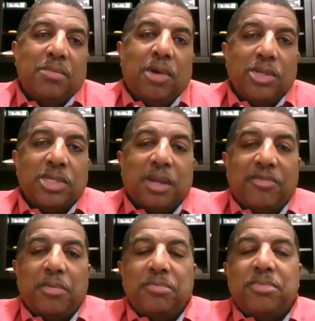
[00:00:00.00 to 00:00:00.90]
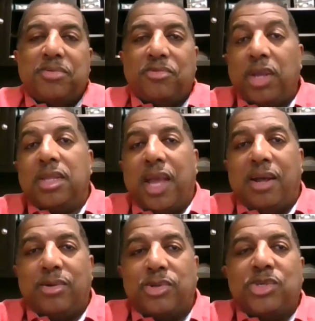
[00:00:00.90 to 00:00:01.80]
Most of them right
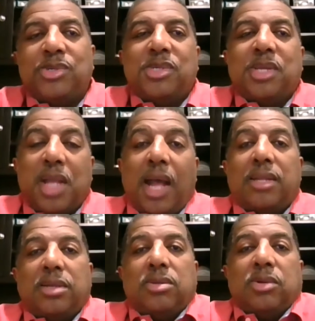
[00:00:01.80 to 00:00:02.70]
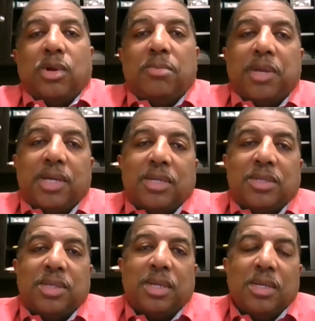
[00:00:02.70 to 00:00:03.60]
now are choosing not to do it
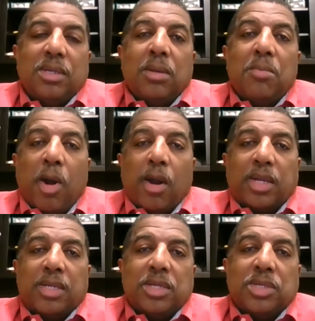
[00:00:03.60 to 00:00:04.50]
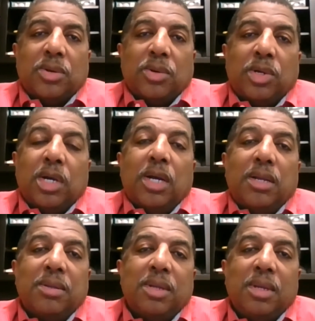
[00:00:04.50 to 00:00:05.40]
because the market is so good.
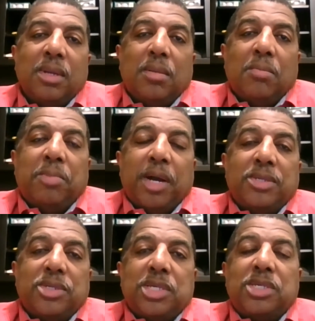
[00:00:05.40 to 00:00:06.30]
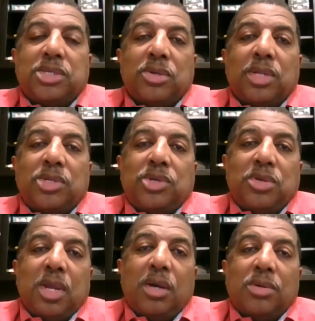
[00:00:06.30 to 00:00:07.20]
But just so that you
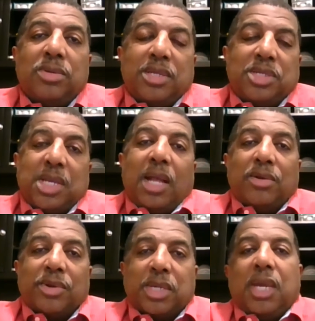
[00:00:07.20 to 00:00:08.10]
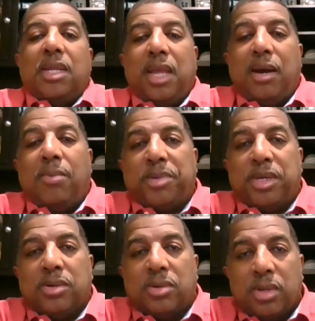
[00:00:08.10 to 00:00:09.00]
know, the seller can help
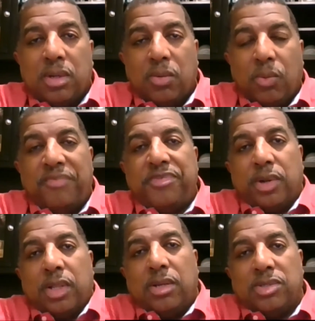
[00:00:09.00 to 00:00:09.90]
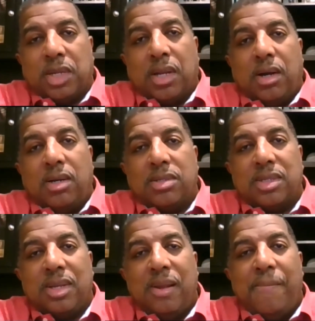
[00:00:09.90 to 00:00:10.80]
you with your closing costs.